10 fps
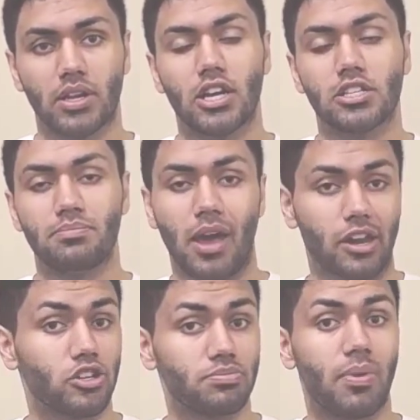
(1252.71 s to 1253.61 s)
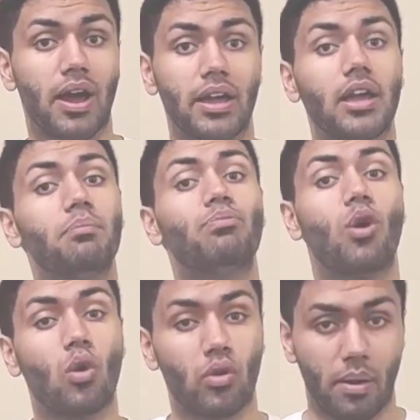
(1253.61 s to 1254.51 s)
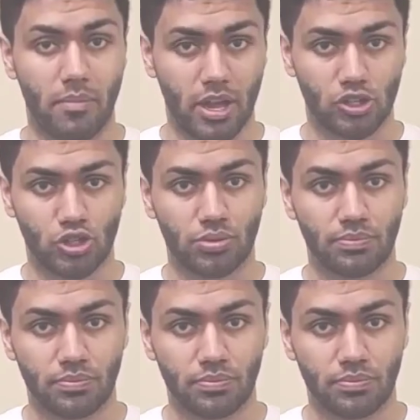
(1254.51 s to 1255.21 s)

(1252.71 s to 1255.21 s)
is managed by a program manager.